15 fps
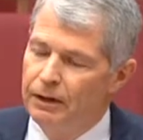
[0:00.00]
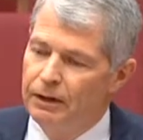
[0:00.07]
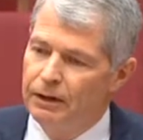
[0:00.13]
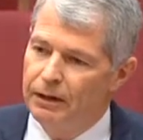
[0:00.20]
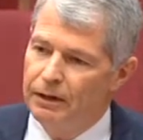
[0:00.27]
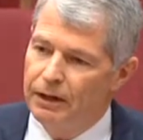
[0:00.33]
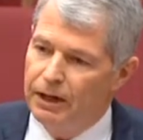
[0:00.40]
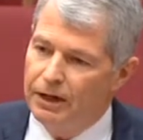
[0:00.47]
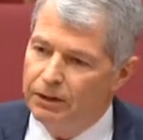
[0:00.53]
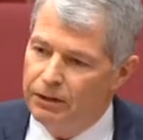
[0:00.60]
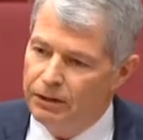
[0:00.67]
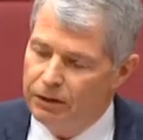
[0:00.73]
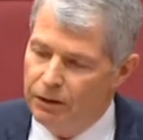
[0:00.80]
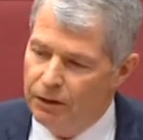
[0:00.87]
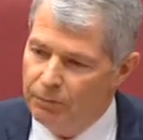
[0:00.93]
And
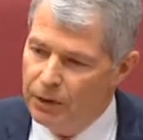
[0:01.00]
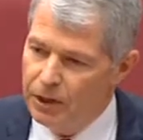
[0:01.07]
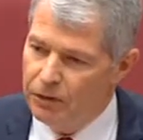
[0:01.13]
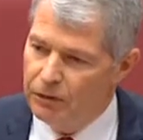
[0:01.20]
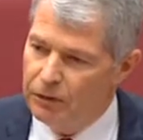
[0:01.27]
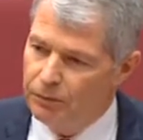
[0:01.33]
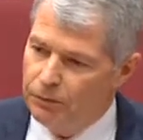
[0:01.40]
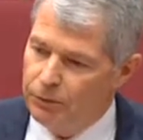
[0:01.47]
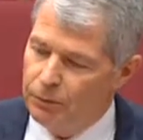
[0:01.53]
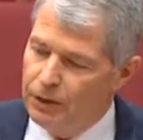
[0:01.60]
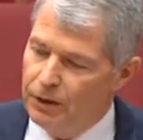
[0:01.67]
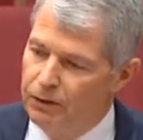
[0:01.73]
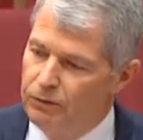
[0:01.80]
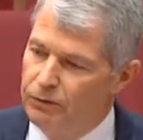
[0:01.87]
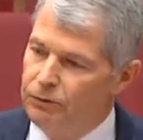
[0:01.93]
yet I'm hearing from
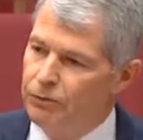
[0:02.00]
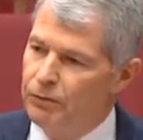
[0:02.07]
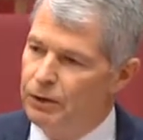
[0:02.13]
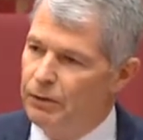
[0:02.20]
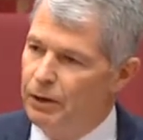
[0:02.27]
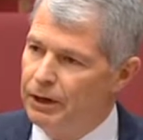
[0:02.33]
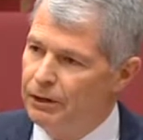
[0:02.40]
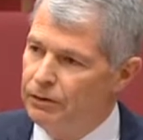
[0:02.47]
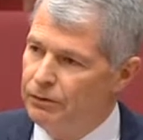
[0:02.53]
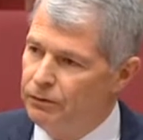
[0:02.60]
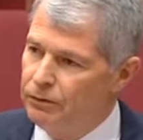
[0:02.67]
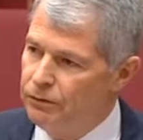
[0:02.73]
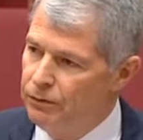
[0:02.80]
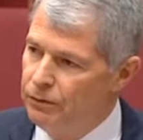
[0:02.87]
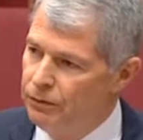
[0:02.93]
the industry great
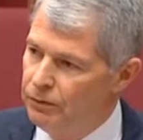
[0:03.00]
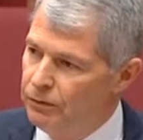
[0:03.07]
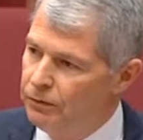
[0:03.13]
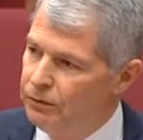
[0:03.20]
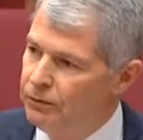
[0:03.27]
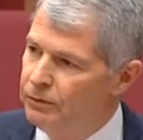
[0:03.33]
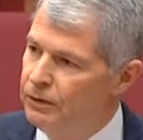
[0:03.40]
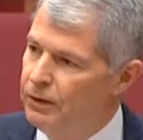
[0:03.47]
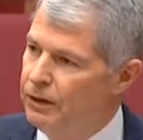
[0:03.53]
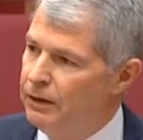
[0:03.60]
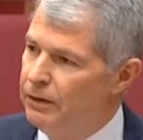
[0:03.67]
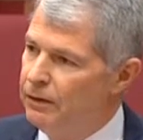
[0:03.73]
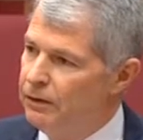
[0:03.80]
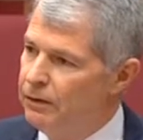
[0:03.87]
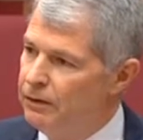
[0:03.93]
concerns
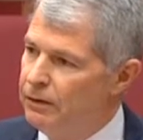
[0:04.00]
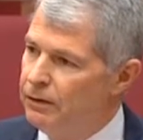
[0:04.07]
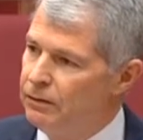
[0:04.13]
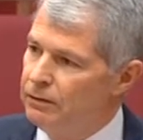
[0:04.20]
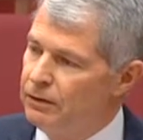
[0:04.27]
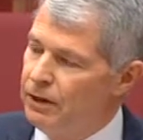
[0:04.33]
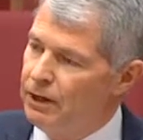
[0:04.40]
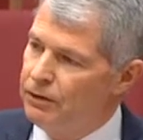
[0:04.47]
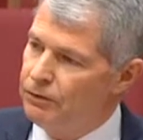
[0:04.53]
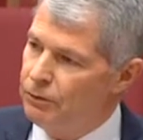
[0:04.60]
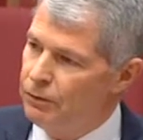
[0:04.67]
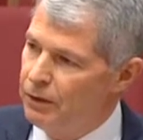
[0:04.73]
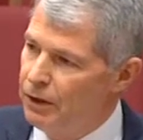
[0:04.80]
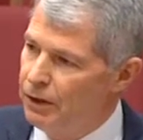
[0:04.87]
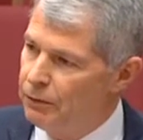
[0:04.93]
that CASA
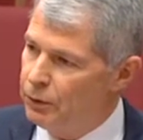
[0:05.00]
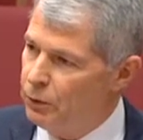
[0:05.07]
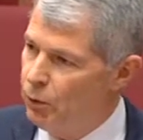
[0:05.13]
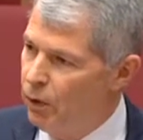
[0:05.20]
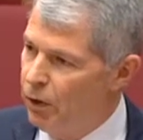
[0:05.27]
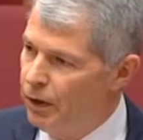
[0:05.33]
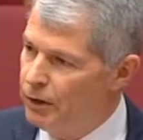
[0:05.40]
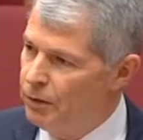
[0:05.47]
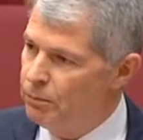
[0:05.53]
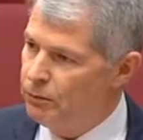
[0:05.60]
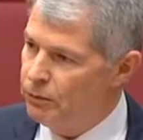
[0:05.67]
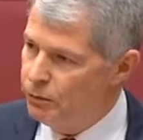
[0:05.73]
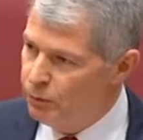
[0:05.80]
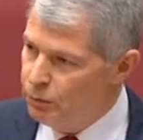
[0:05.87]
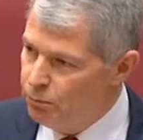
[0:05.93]
are now requiring them
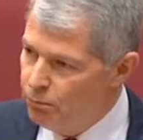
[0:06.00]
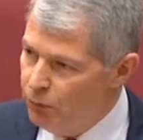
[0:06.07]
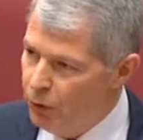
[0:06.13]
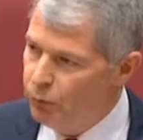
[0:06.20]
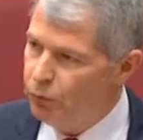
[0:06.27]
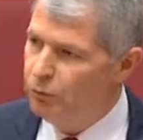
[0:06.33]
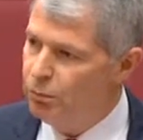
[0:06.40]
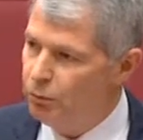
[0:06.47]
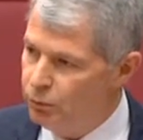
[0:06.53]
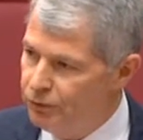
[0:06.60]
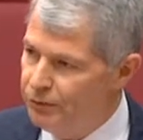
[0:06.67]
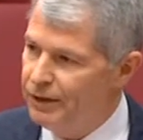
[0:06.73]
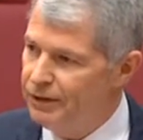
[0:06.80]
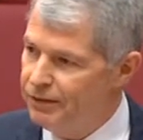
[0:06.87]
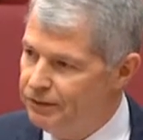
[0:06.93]
to do multiple
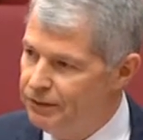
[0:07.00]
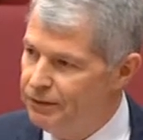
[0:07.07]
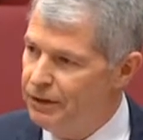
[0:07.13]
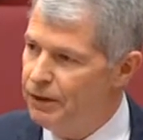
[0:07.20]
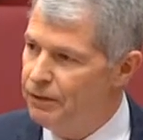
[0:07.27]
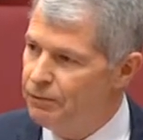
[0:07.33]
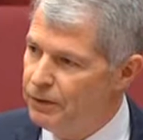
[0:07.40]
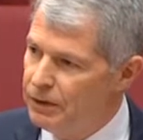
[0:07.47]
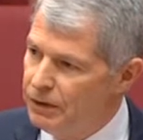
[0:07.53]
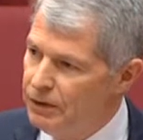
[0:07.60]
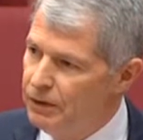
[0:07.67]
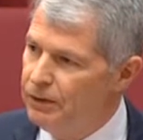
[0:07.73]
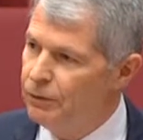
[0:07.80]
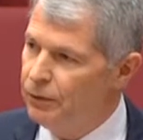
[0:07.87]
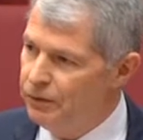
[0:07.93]
tests every
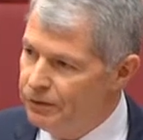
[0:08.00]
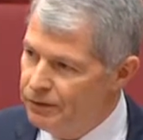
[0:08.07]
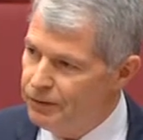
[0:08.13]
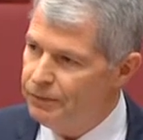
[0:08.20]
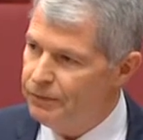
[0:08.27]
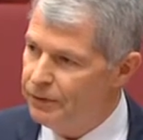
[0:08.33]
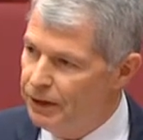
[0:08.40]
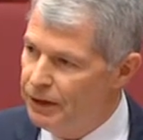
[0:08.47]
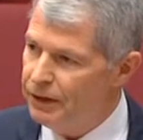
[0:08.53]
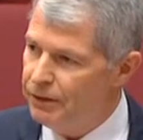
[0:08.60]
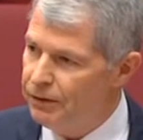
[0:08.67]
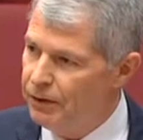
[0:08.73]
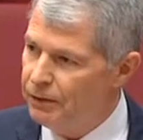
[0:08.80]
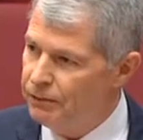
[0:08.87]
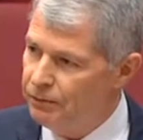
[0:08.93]
year on different
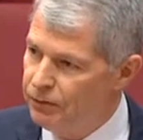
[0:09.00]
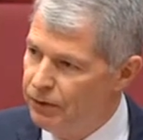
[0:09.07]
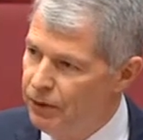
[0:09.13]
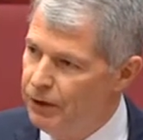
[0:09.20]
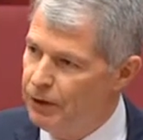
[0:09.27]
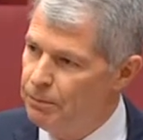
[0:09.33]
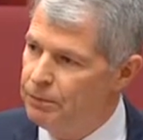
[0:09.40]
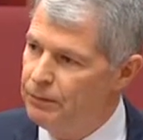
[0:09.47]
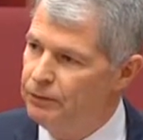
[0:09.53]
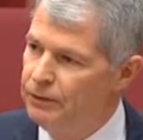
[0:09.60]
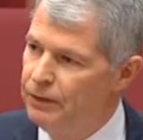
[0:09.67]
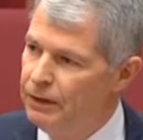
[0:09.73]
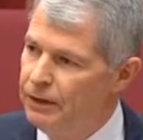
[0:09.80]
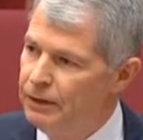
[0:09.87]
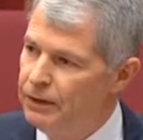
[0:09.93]
aircraft types,
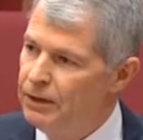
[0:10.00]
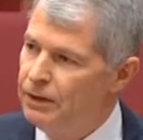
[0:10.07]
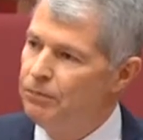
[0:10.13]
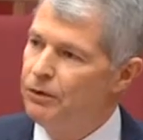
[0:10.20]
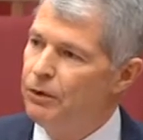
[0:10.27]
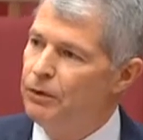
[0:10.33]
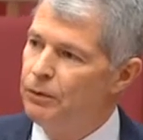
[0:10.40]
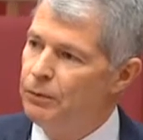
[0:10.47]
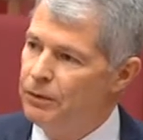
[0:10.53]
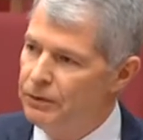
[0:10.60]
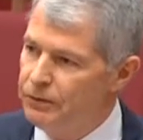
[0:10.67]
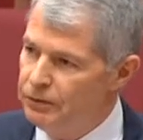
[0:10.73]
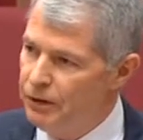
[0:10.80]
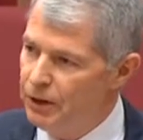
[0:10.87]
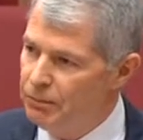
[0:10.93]
even though they're in
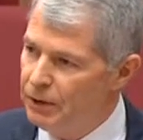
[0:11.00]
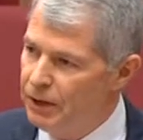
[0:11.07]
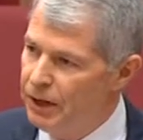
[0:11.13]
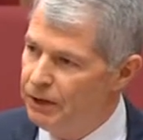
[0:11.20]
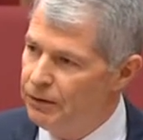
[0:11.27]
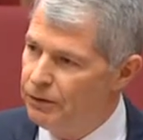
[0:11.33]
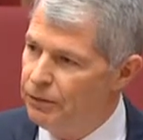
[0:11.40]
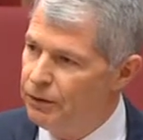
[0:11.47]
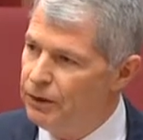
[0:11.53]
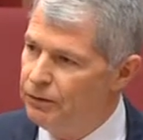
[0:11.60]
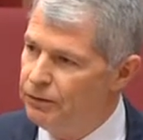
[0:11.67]
the same category.